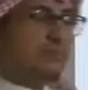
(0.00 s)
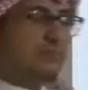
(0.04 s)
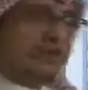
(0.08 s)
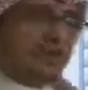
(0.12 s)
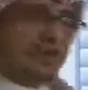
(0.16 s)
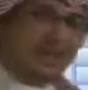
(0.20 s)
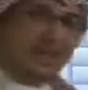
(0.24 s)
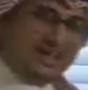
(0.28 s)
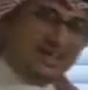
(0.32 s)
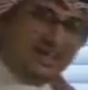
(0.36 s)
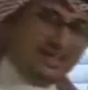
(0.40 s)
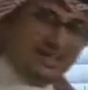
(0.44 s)

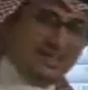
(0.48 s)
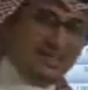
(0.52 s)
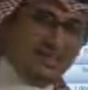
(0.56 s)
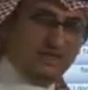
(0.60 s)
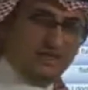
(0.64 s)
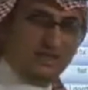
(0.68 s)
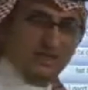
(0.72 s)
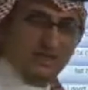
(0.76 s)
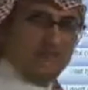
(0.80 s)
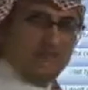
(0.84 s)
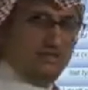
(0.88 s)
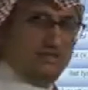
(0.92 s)
again?
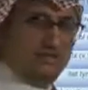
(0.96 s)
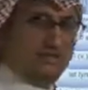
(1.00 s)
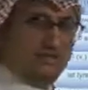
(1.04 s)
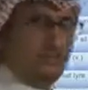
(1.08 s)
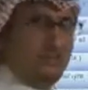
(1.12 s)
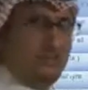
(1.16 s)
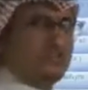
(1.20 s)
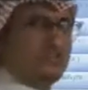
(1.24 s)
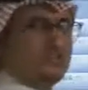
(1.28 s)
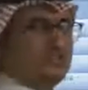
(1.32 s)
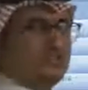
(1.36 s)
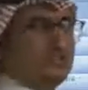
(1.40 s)
You
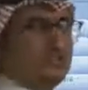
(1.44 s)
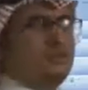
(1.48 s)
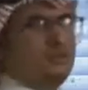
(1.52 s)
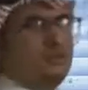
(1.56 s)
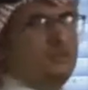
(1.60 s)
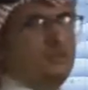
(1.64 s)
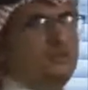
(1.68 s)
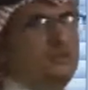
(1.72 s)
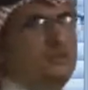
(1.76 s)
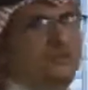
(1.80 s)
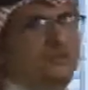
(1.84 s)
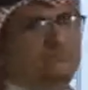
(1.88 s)
ask your
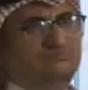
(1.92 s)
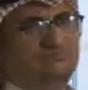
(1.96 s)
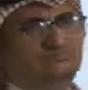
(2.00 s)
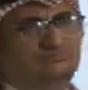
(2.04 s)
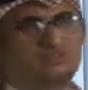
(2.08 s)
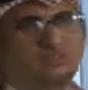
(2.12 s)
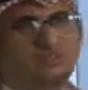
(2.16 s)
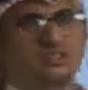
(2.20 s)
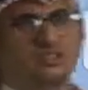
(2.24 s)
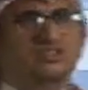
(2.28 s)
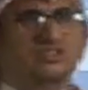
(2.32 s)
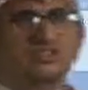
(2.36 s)

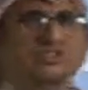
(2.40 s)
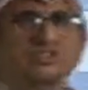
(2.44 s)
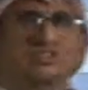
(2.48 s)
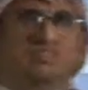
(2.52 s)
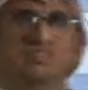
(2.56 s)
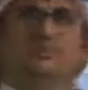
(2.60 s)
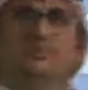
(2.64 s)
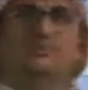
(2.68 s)
teacher.